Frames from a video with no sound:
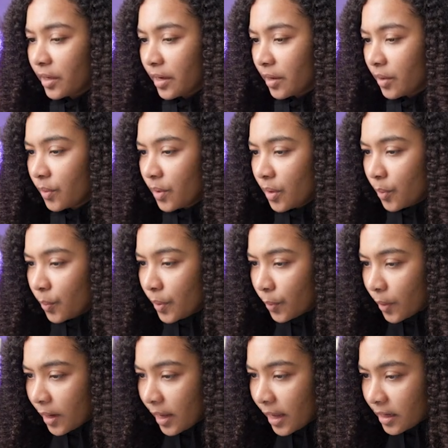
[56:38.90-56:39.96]
now, we
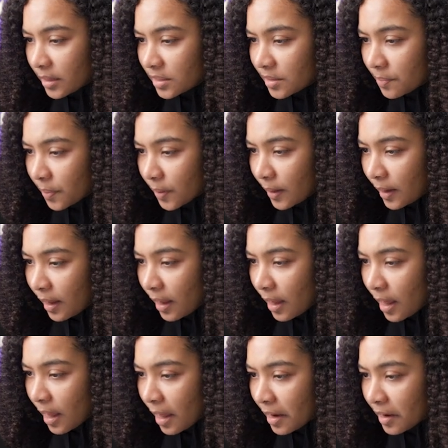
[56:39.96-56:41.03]
want to add in some
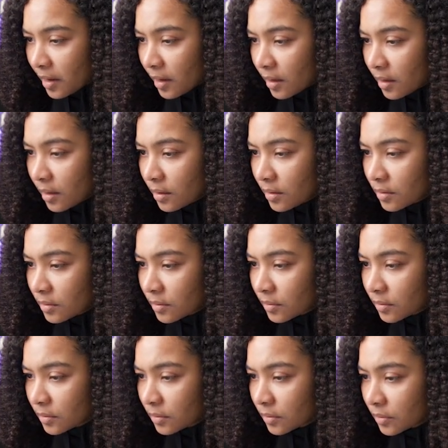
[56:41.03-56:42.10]
padding.
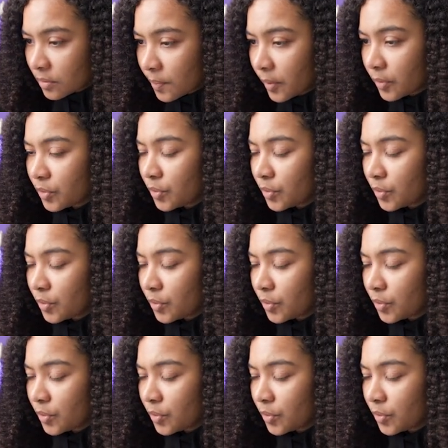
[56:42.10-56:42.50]
It's about